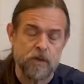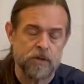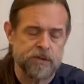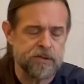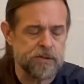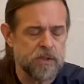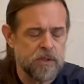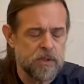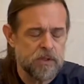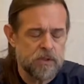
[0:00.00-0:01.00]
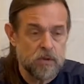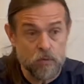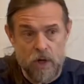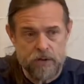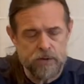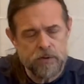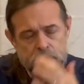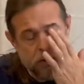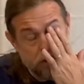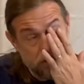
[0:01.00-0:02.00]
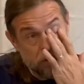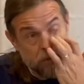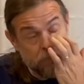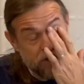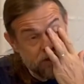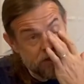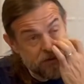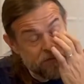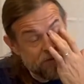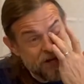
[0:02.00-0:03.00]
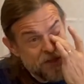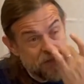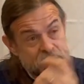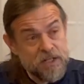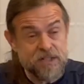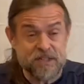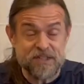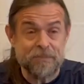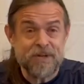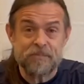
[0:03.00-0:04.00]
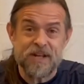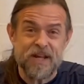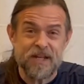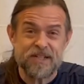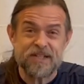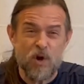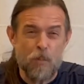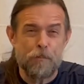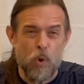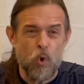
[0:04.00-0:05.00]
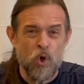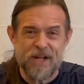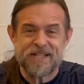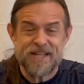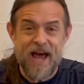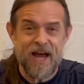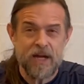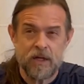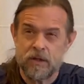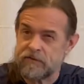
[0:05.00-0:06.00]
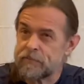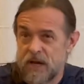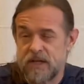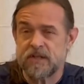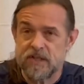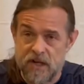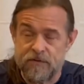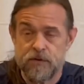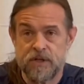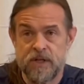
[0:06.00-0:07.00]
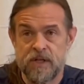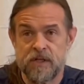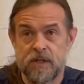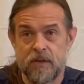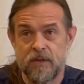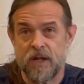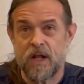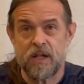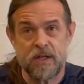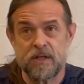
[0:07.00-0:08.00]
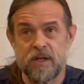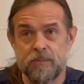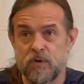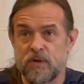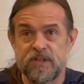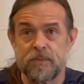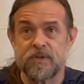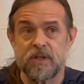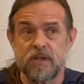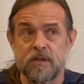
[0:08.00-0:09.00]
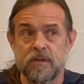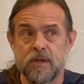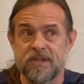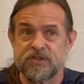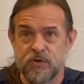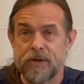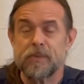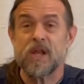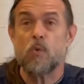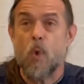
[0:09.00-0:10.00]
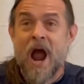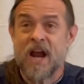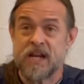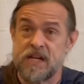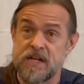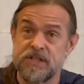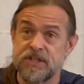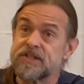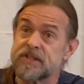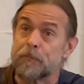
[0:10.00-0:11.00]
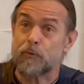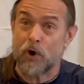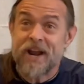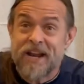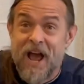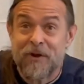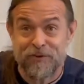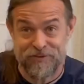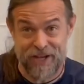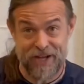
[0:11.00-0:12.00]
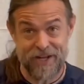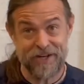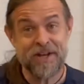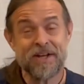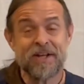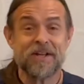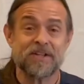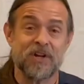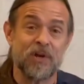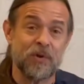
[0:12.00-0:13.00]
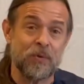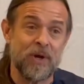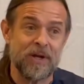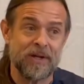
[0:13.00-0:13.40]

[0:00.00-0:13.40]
artist, writer. But the funny thing is sometimes I get so bored and tired of pain and suffering that I'll end up doing something extremely wacky just to break out of that. So,